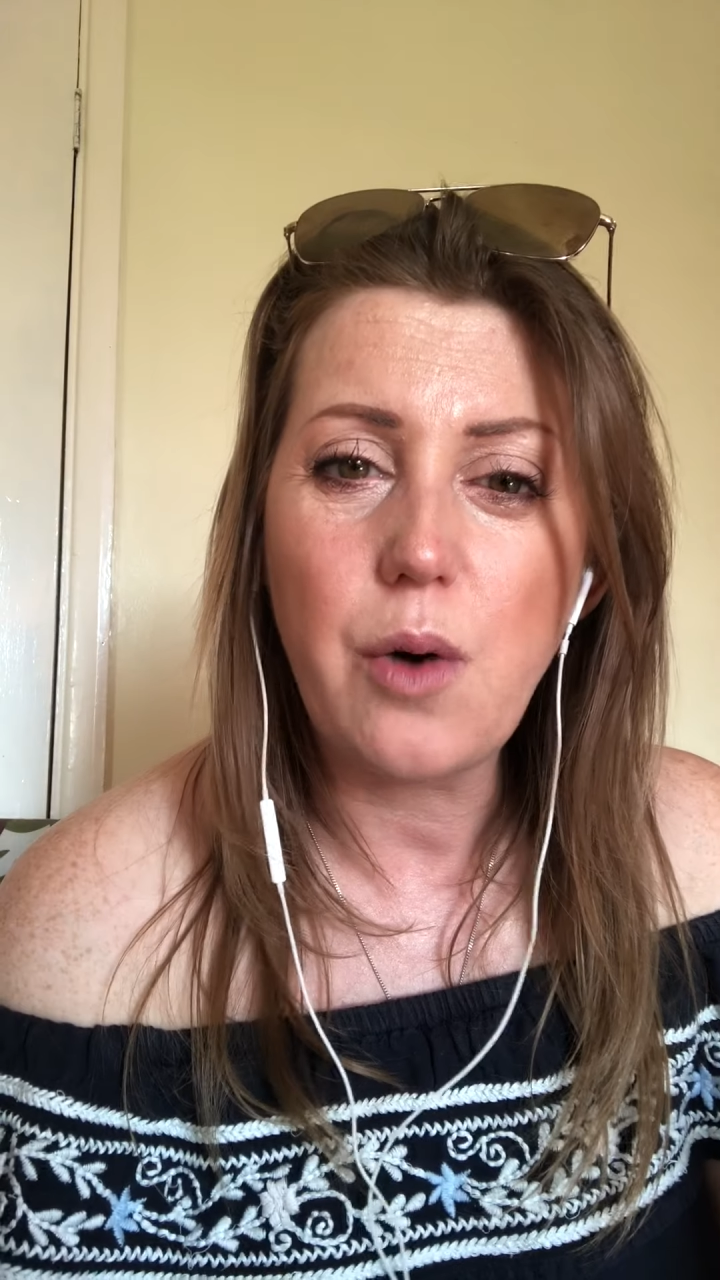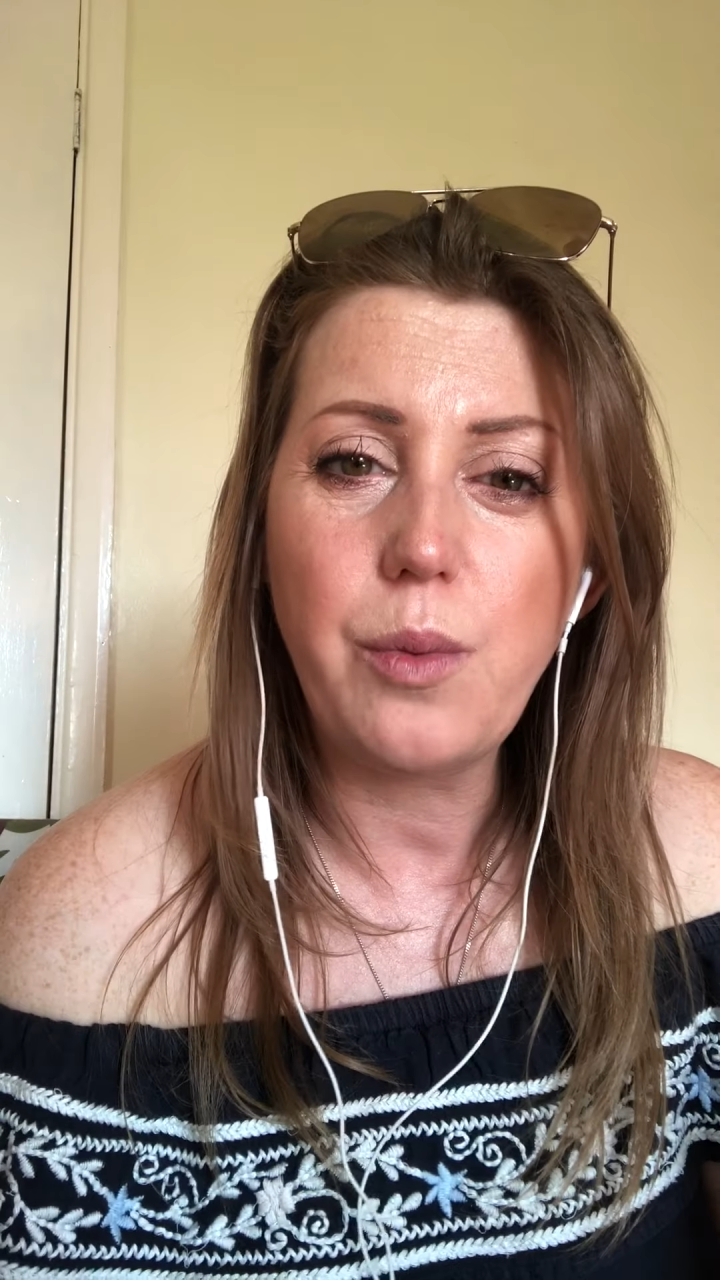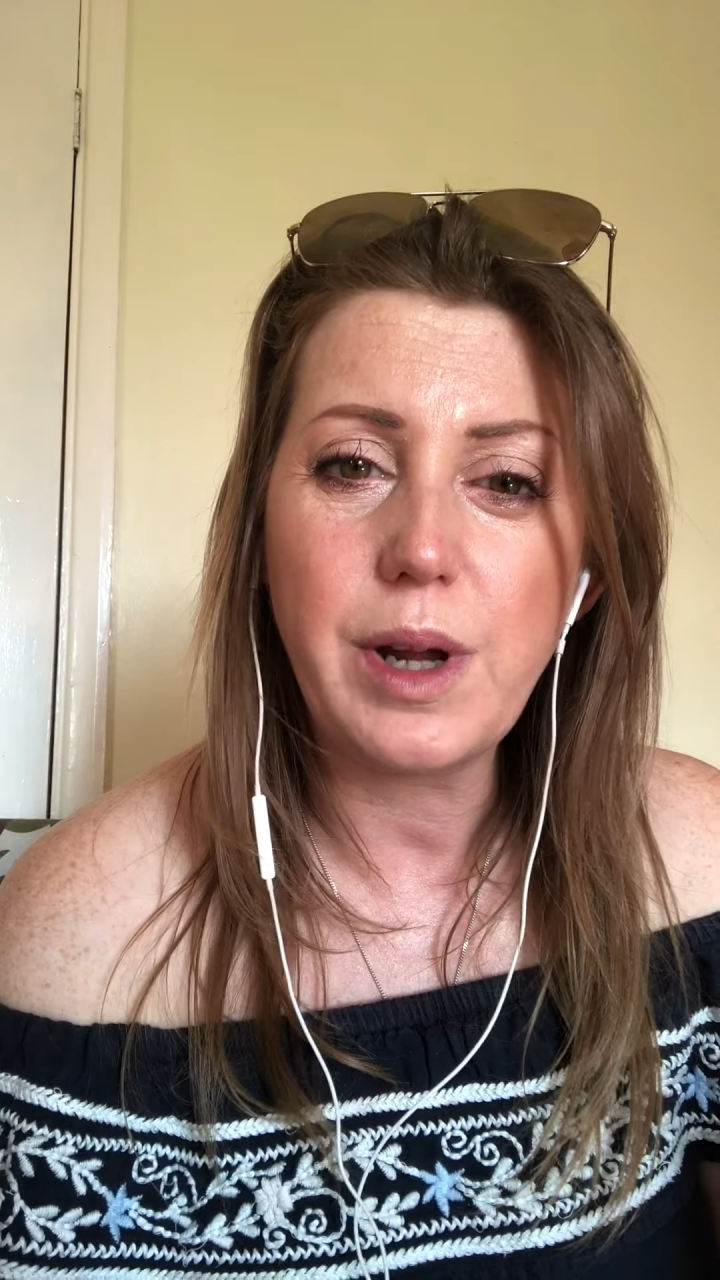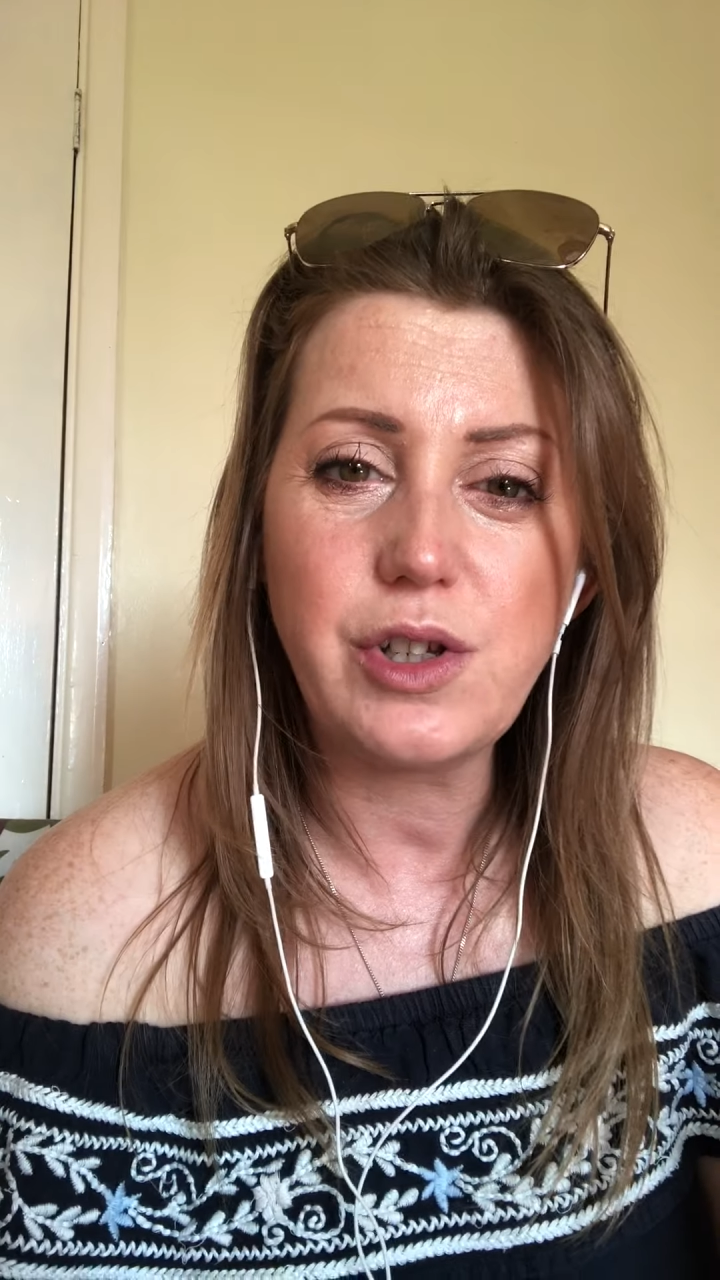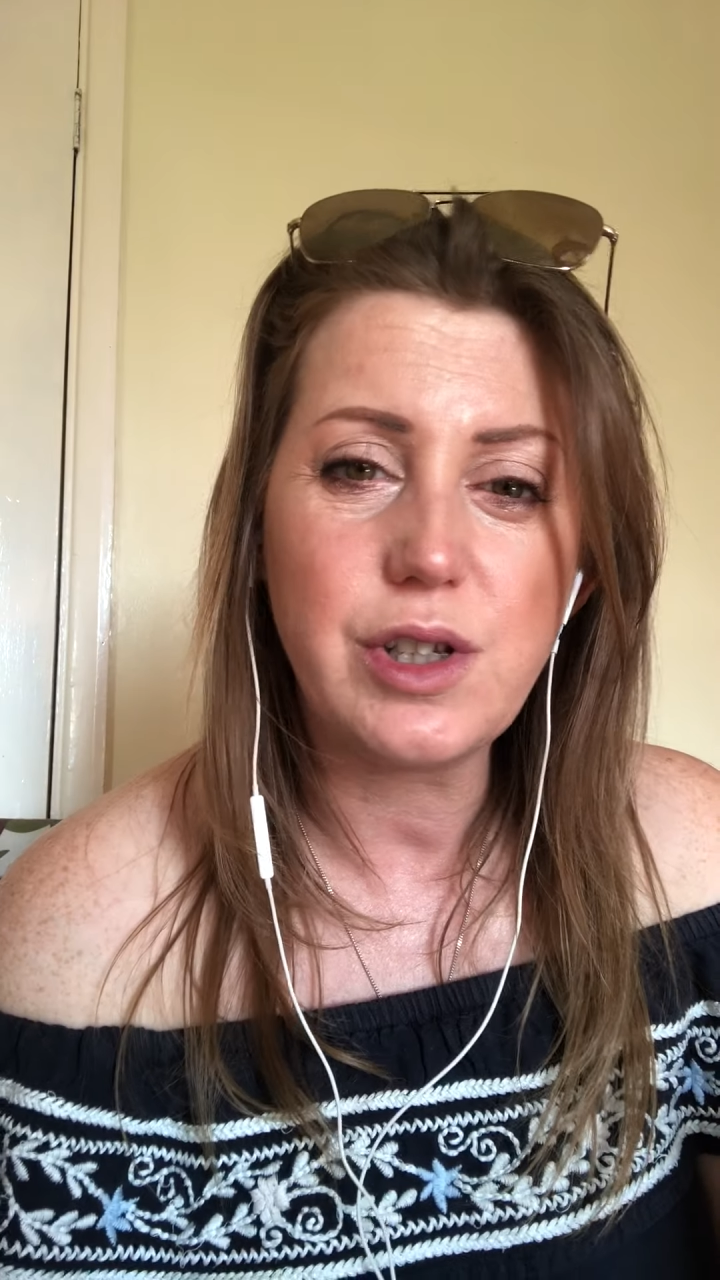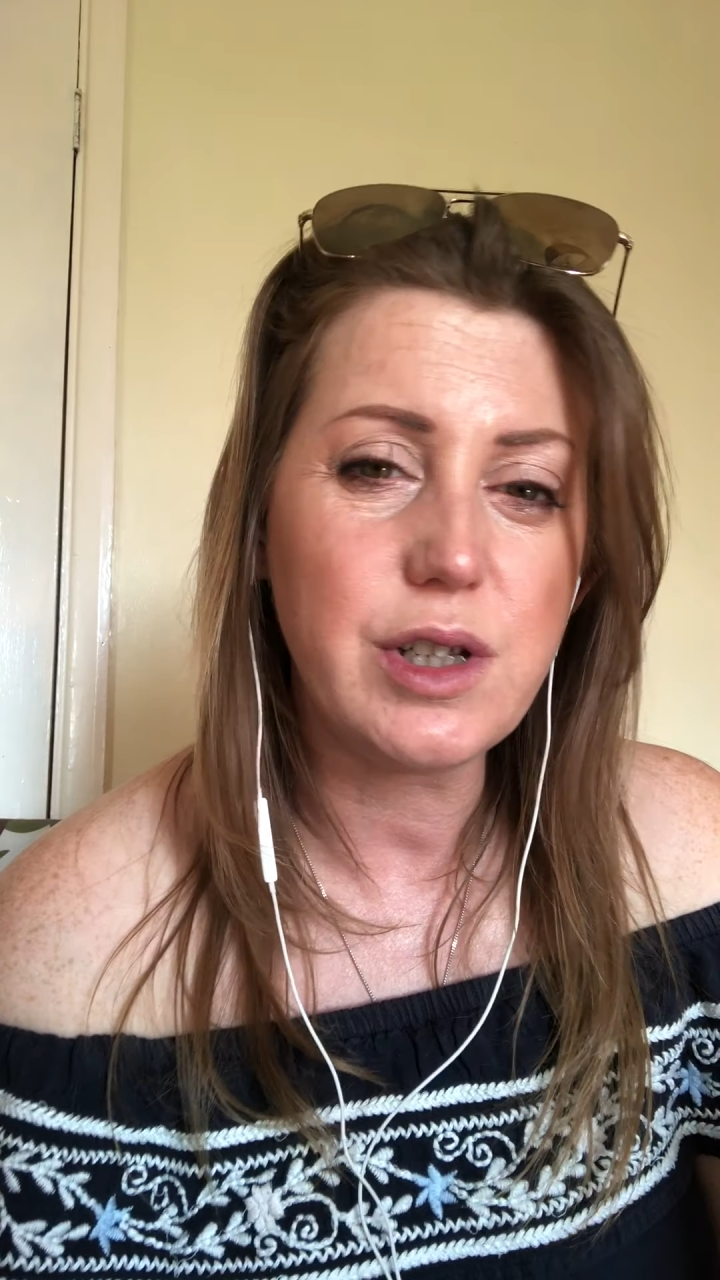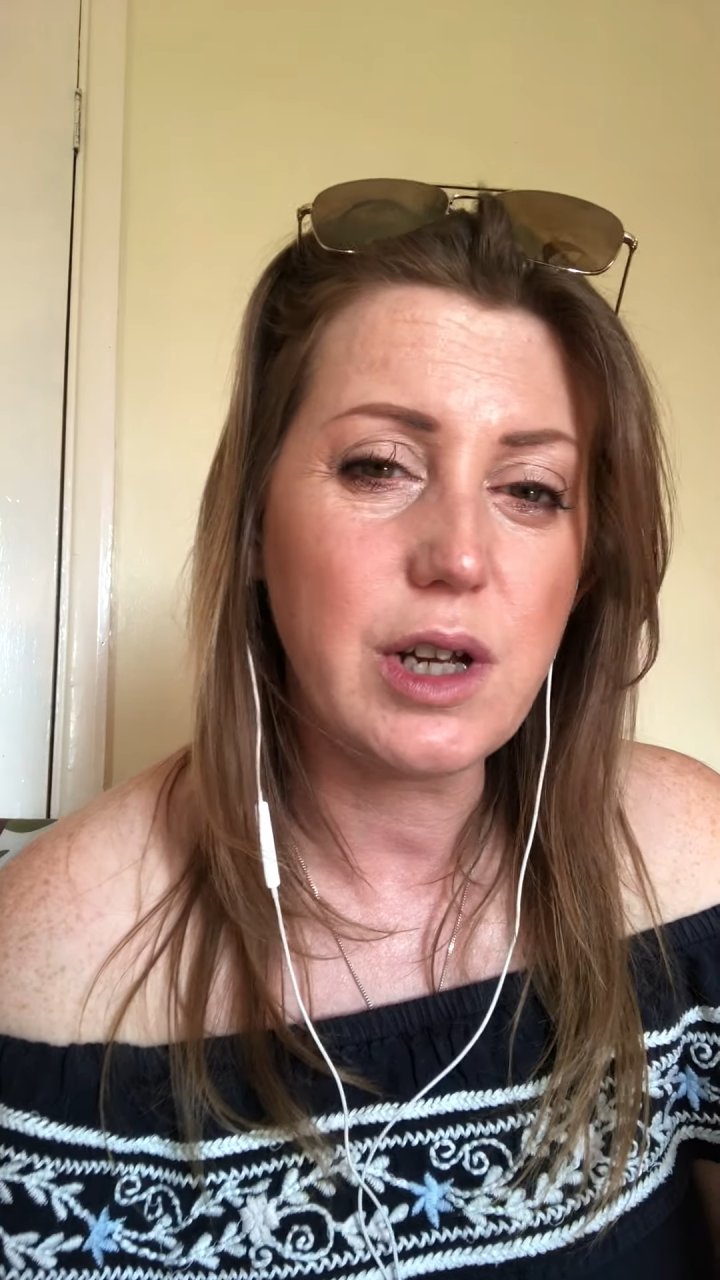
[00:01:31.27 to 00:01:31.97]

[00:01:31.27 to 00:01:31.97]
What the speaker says: we're just